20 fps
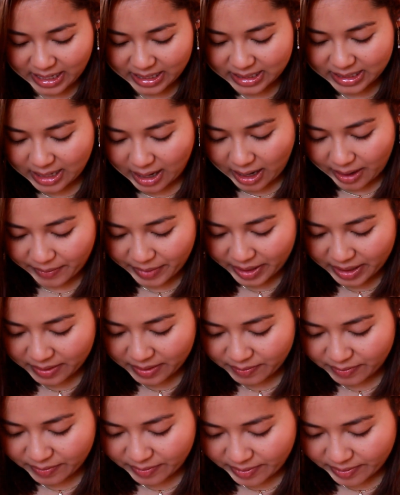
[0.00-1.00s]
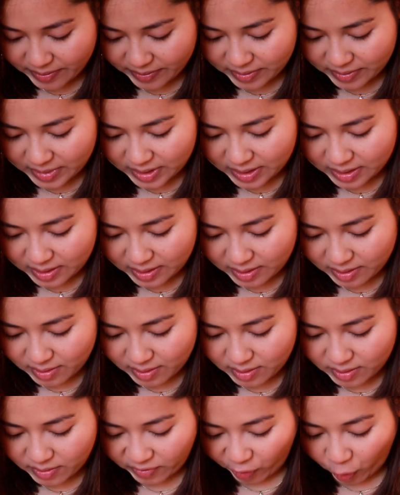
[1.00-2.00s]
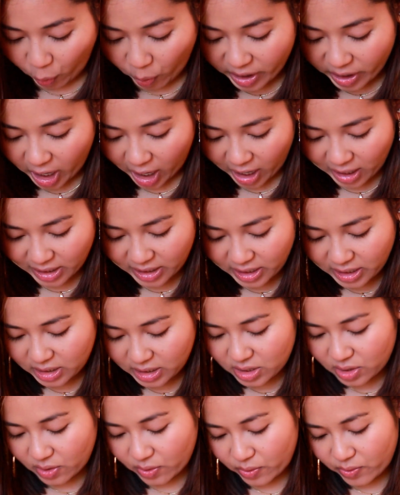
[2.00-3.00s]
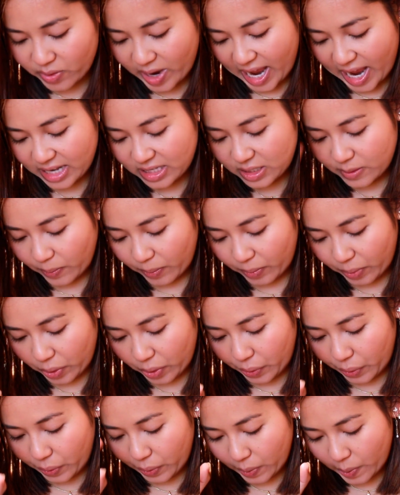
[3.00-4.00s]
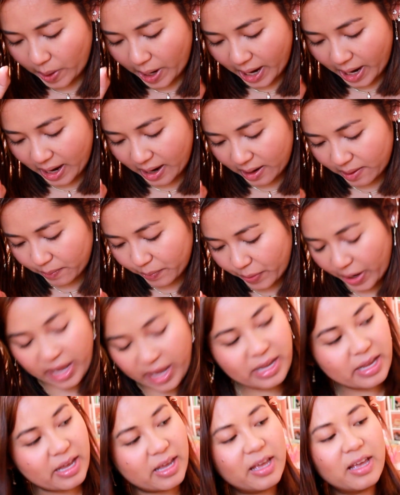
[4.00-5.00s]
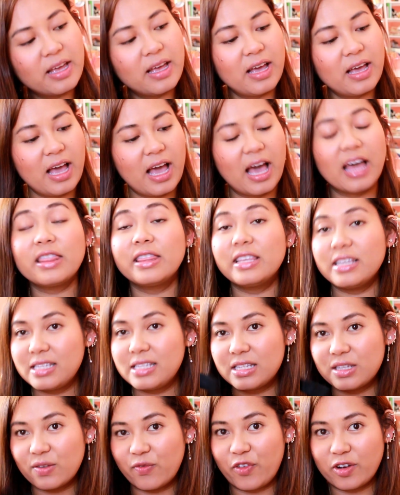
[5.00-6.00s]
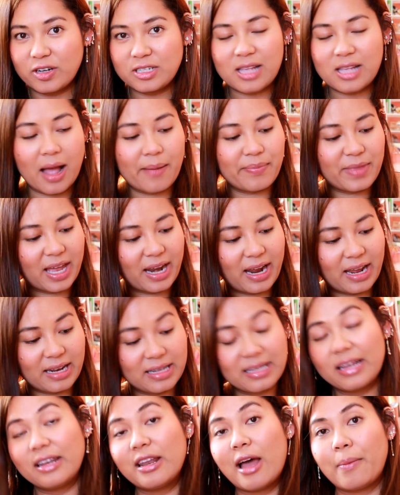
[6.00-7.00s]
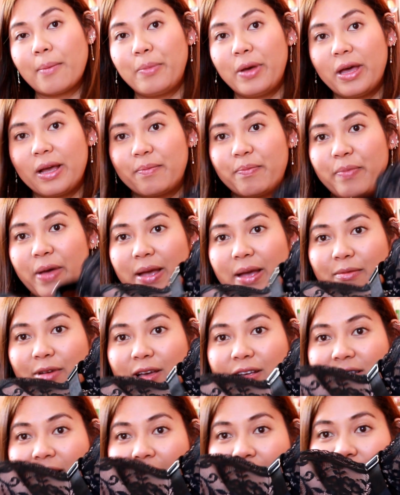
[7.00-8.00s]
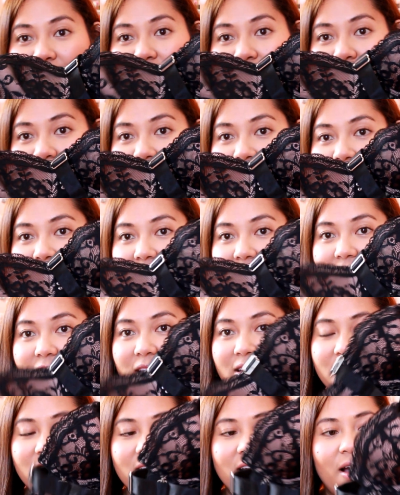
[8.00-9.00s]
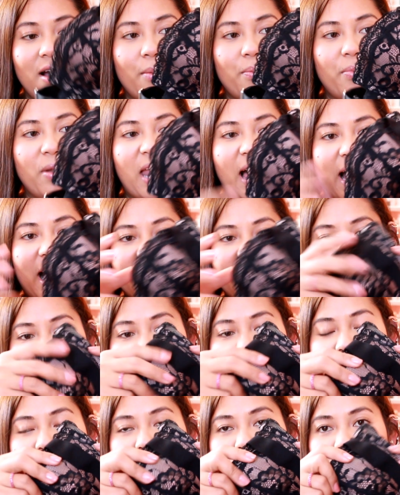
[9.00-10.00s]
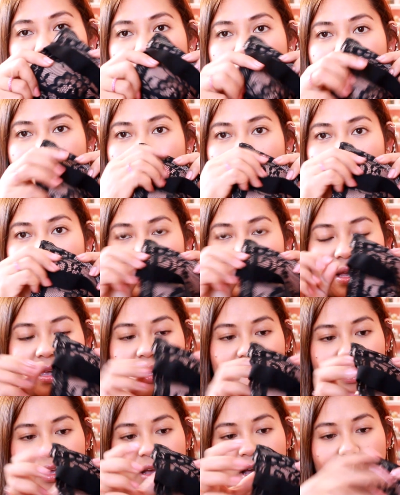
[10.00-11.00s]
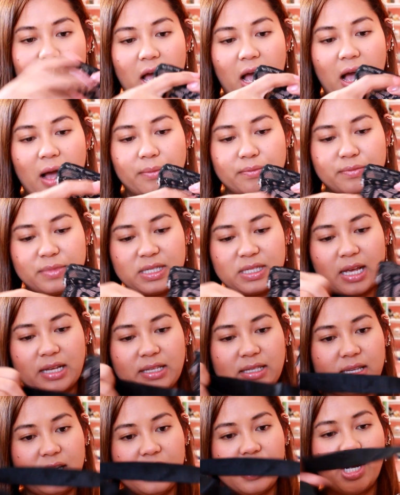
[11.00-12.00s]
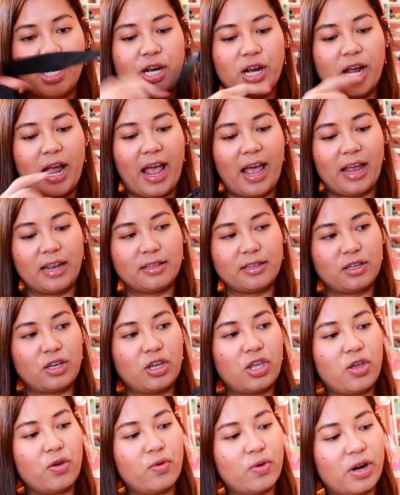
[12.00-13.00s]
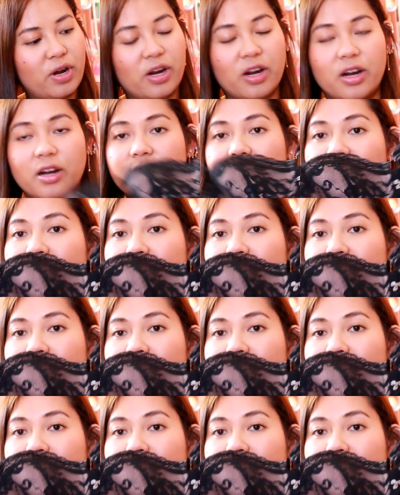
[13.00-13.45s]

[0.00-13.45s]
it's common 4 colors, so red, blue, and pink. And this is the first time that I did not pick pink, because I thought the black and nude would be sexier and cuter